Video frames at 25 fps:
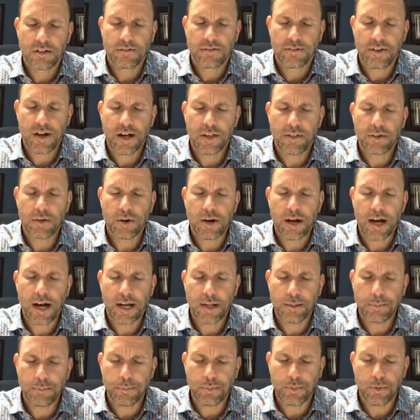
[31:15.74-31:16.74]
Father,
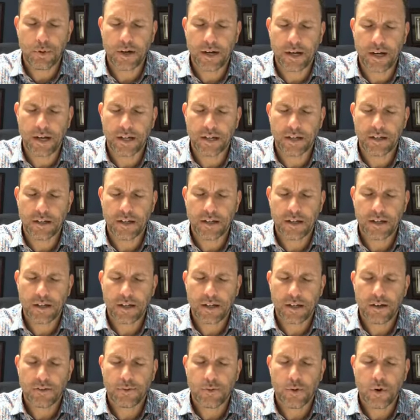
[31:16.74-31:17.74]
I pray
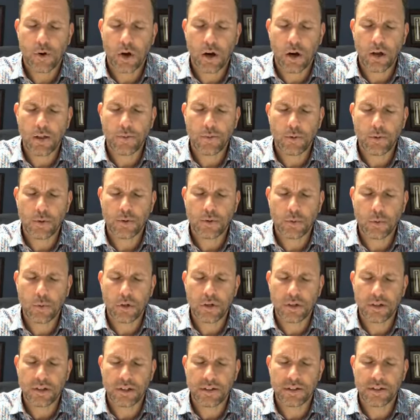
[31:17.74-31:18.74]
for all those who
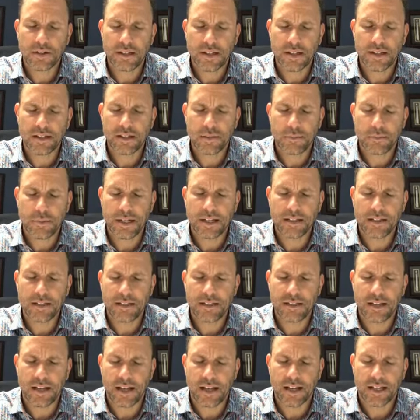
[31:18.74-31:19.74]
are listening to me
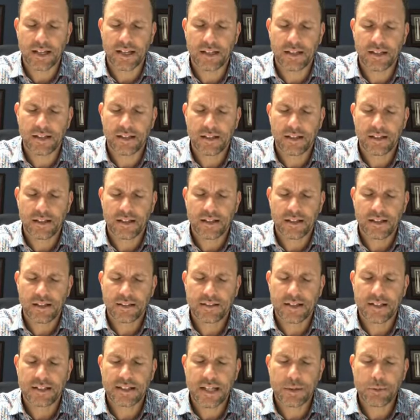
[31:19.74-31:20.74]
today
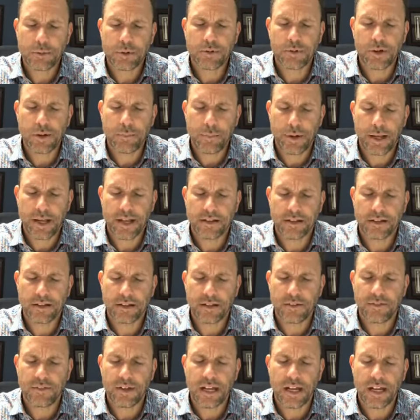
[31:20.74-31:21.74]
that they would
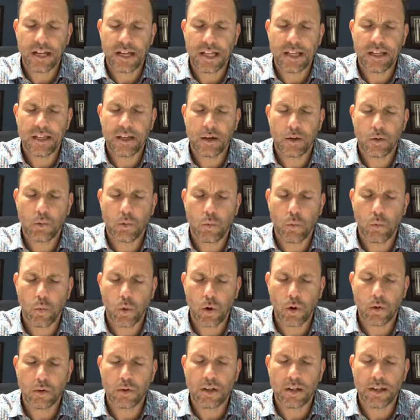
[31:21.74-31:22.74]
repent of any
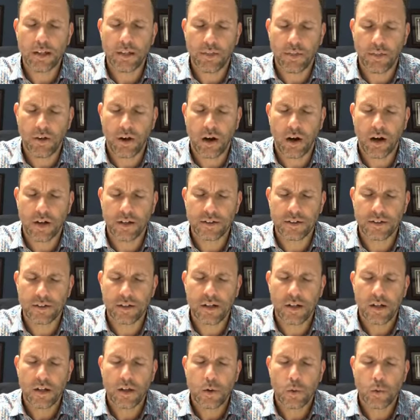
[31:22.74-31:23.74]
worldly thought,
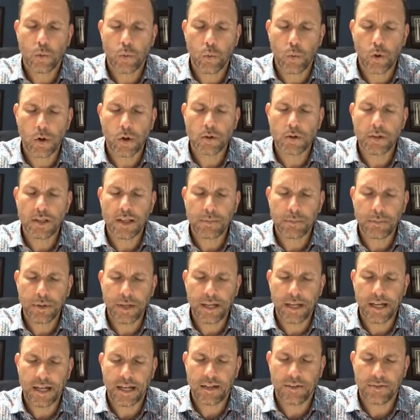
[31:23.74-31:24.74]
worldly
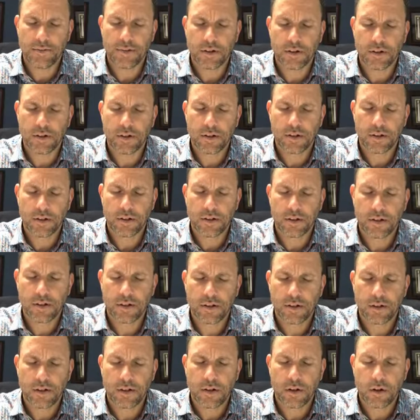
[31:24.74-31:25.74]
behavior,
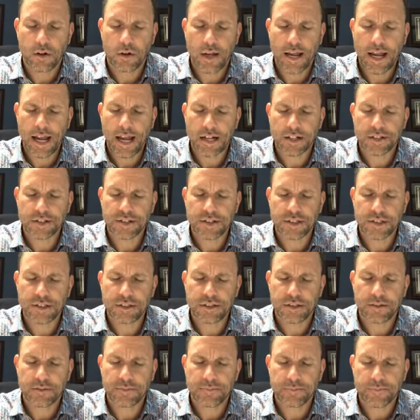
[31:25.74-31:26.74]

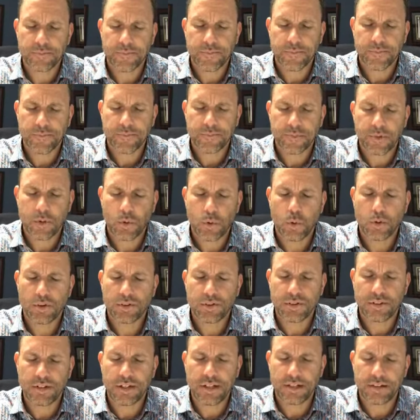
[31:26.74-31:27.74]
action, or
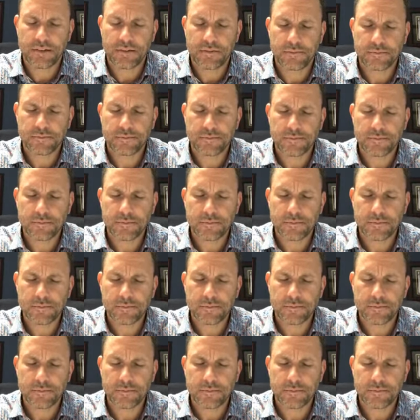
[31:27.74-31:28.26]
sin